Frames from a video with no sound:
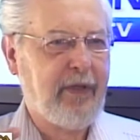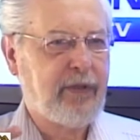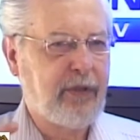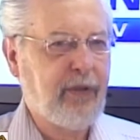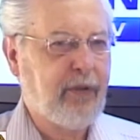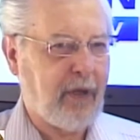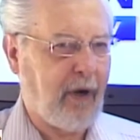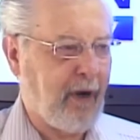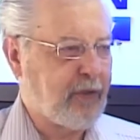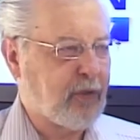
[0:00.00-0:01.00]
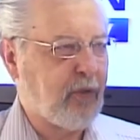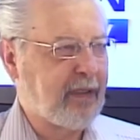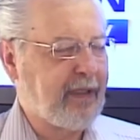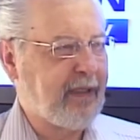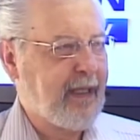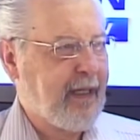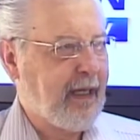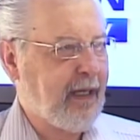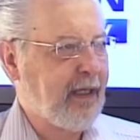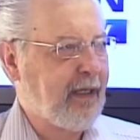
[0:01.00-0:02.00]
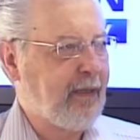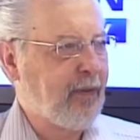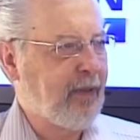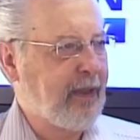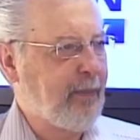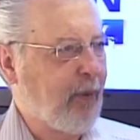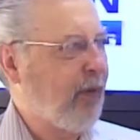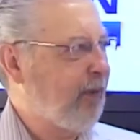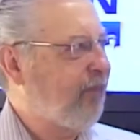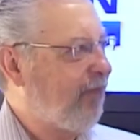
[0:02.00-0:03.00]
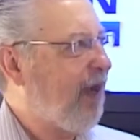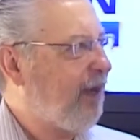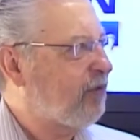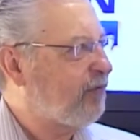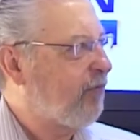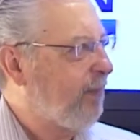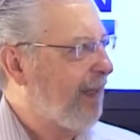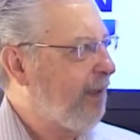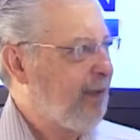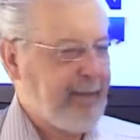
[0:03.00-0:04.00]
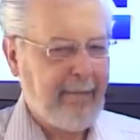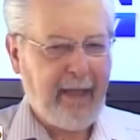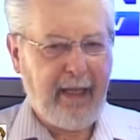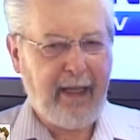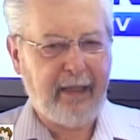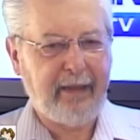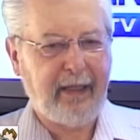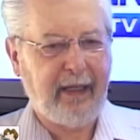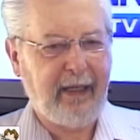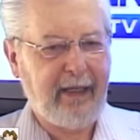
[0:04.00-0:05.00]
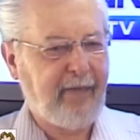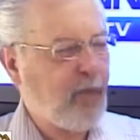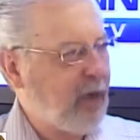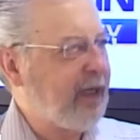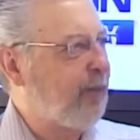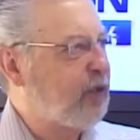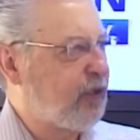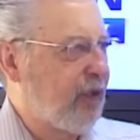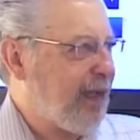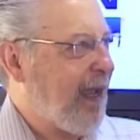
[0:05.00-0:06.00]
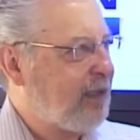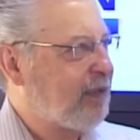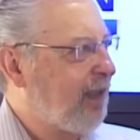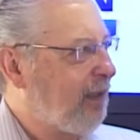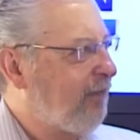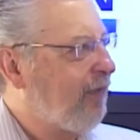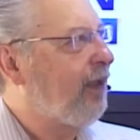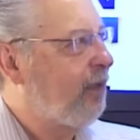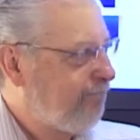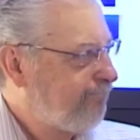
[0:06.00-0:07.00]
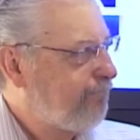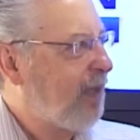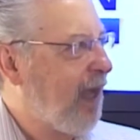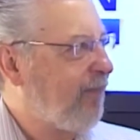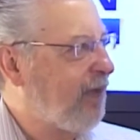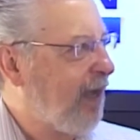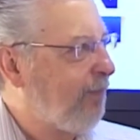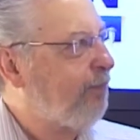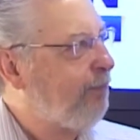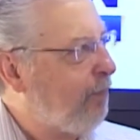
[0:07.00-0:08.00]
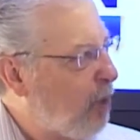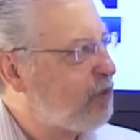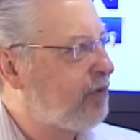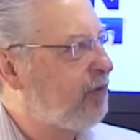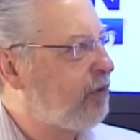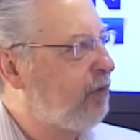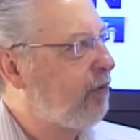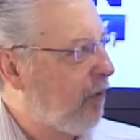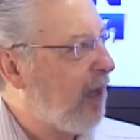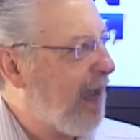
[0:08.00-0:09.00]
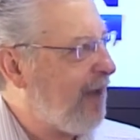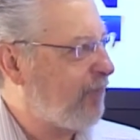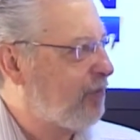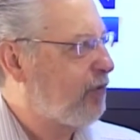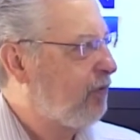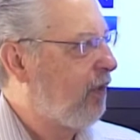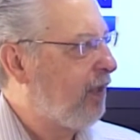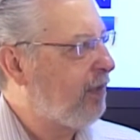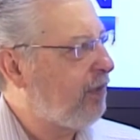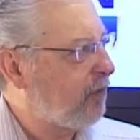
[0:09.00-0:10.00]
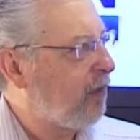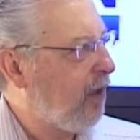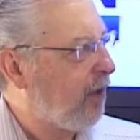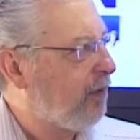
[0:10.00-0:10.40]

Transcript: 2 cards holding important files for me. And if one of them should accidentally fail, I've got most of the shoot or half the shoot on another card.